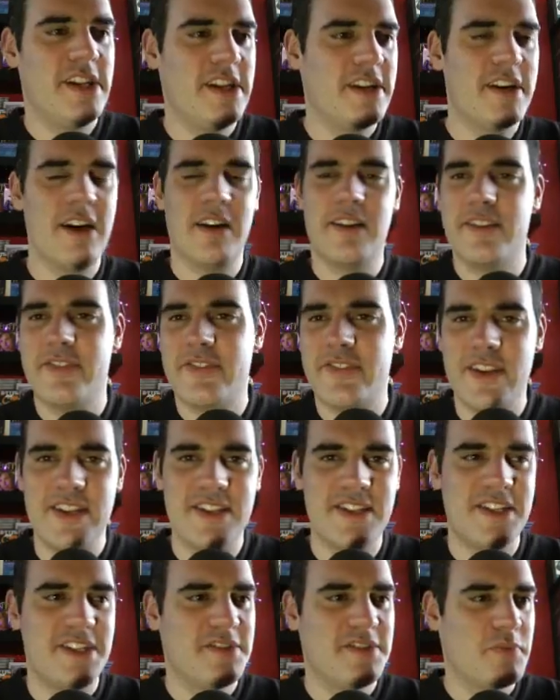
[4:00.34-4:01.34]
coloured
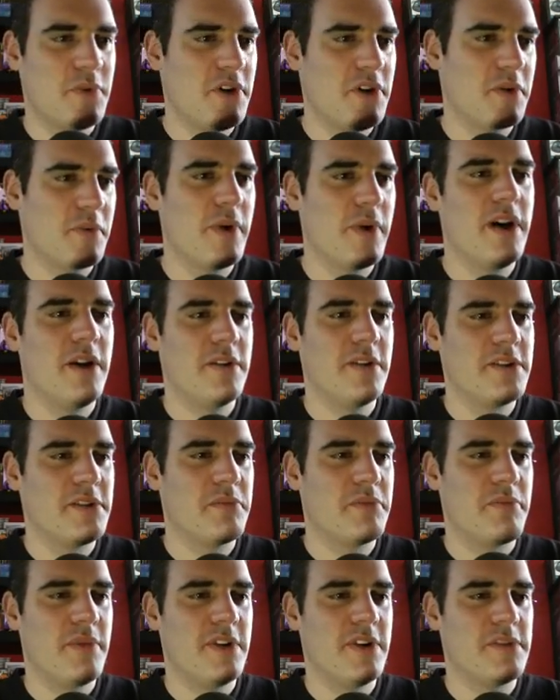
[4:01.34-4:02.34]
fences work well as
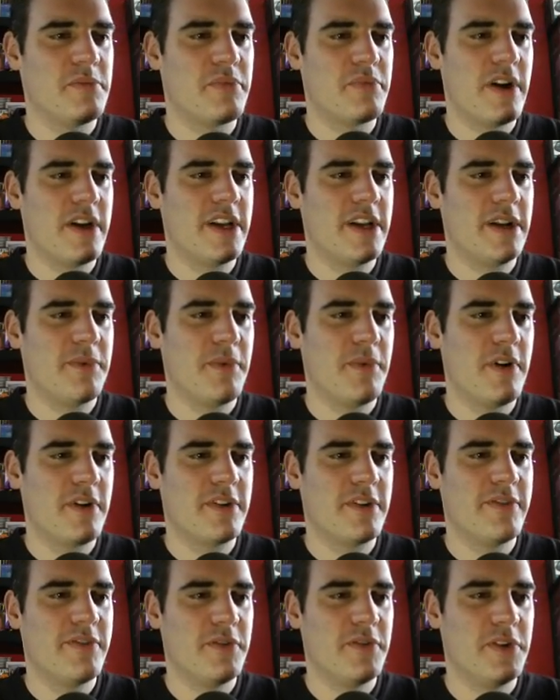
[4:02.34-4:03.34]
a braking
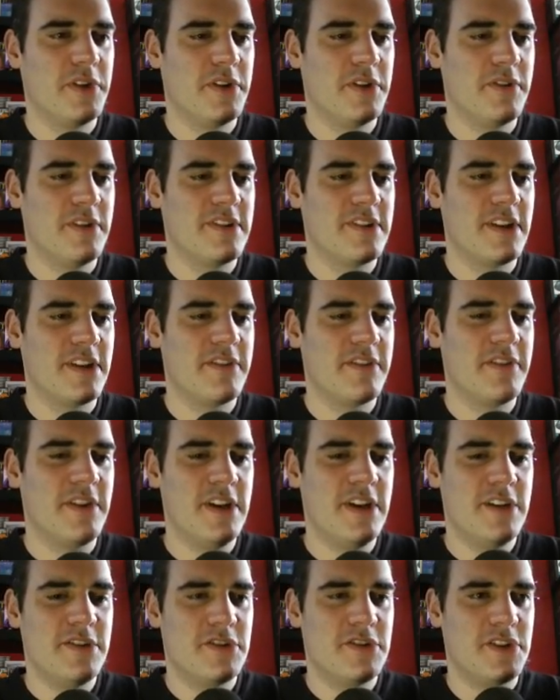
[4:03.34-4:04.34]
marker for you instead of
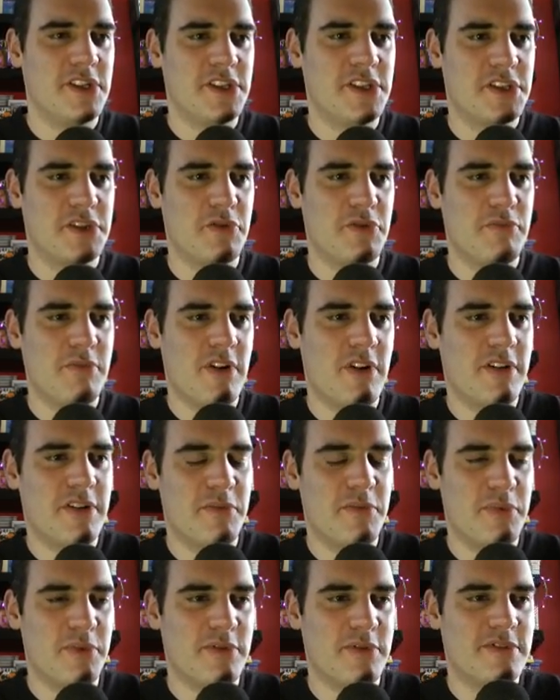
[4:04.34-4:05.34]
traditional marker
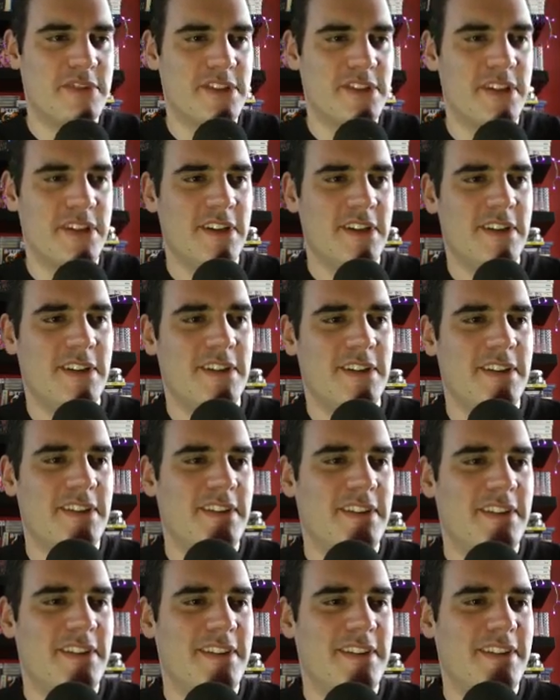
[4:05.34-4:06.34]
boards.
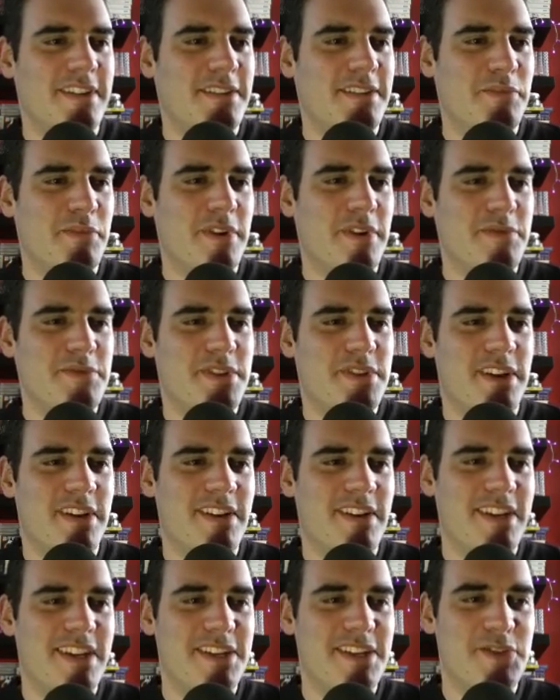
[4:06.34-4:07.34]
Well, I'm
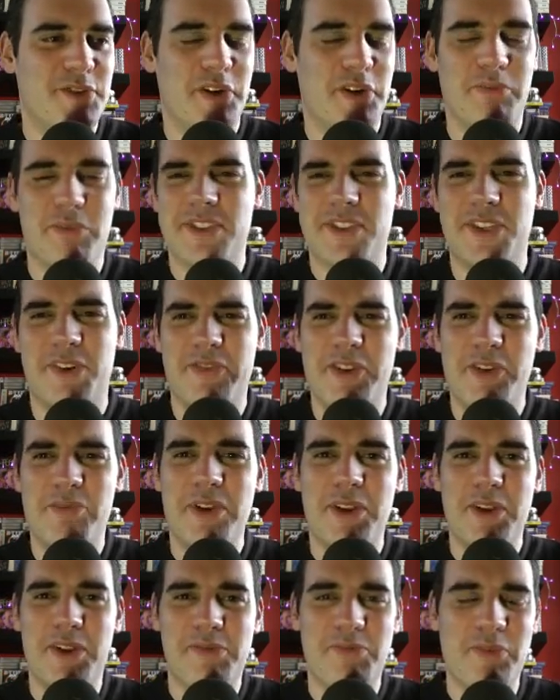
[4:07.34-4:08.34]
certainly enjoying myself, and there'll
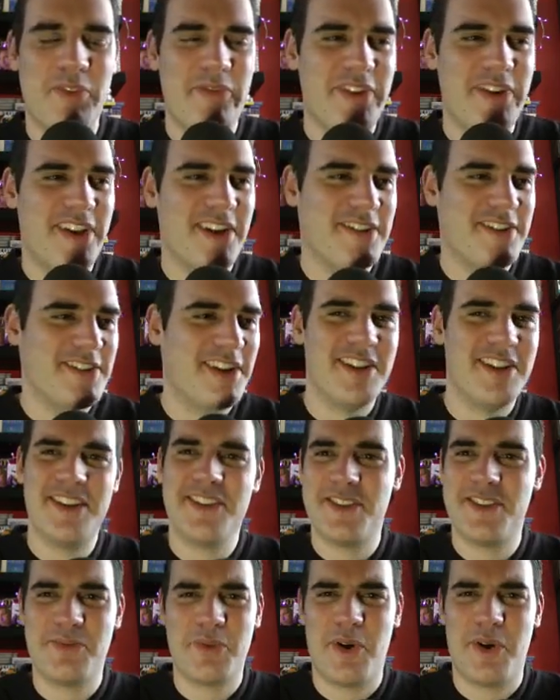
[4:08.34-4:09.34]
be lots more videos like
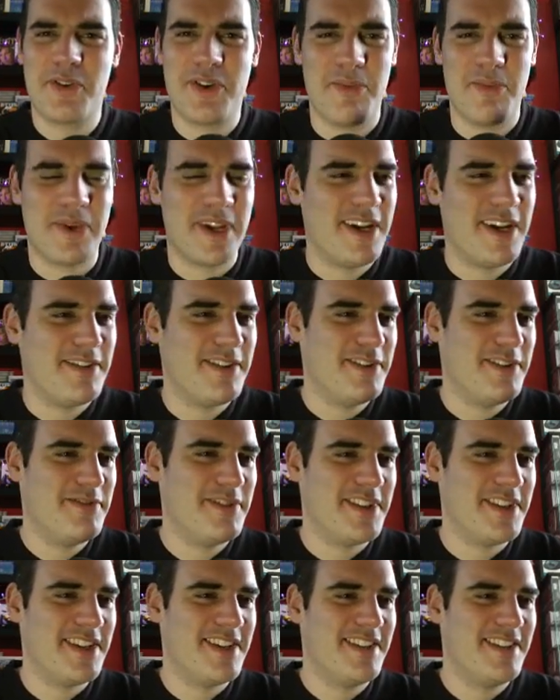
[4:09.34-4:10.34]
this as well coming out over
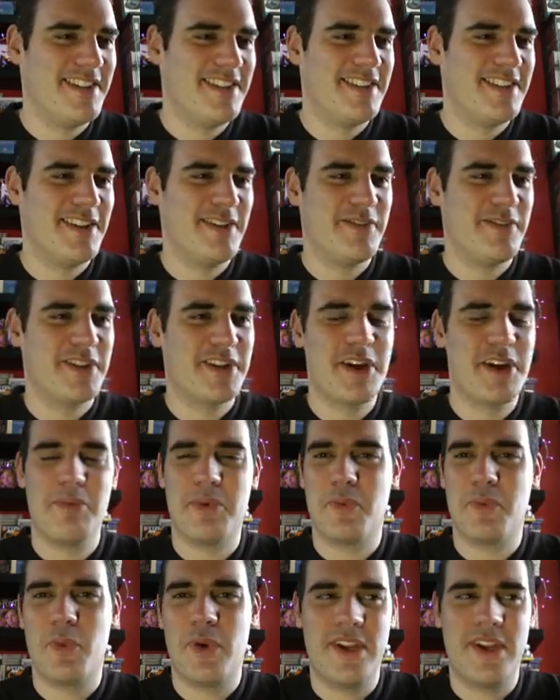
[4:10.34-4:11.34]
the
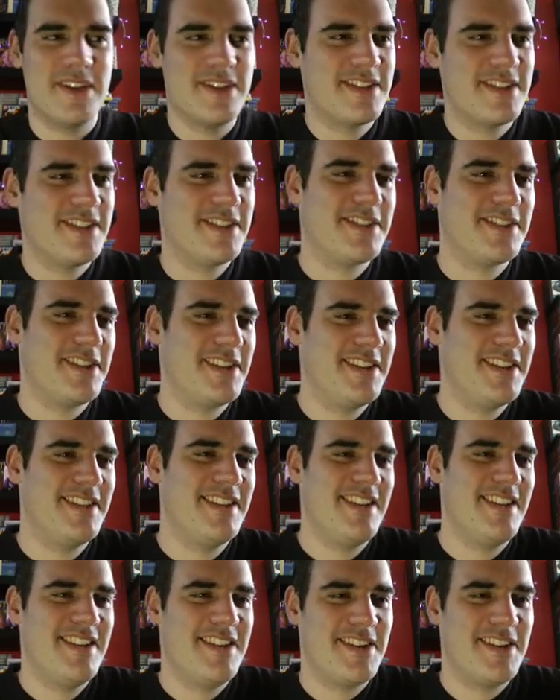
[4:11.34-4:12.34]
coming weeks as I
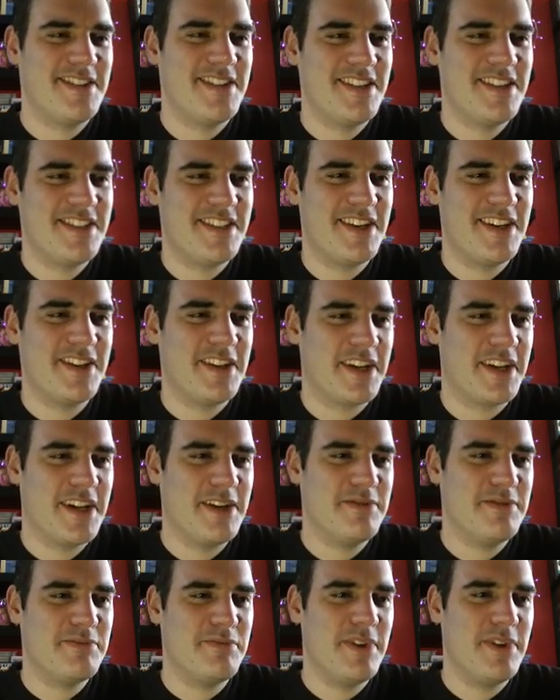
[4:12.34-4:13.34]
test out the
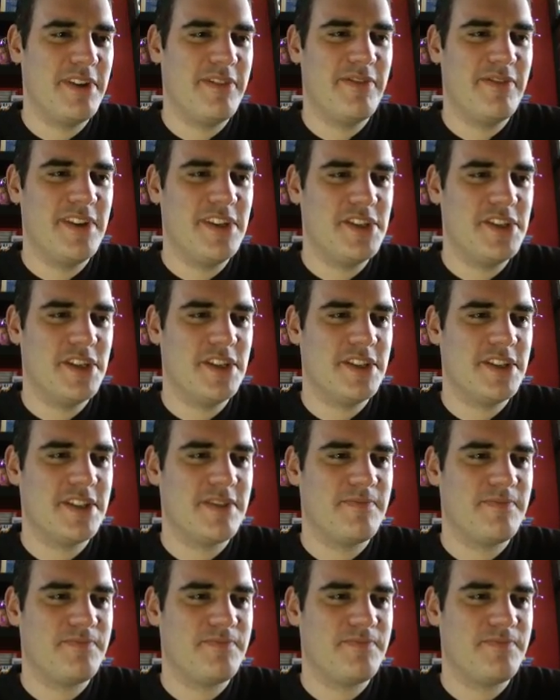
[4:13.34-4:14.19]
game's many features.